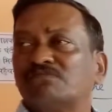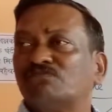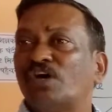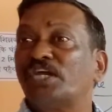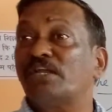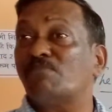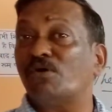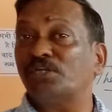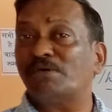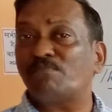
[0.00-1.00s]
worried
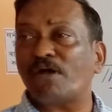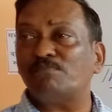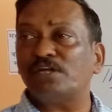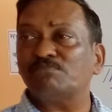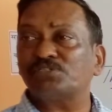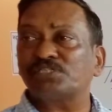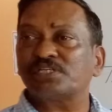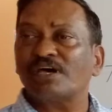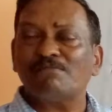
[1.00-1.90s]
about the problems.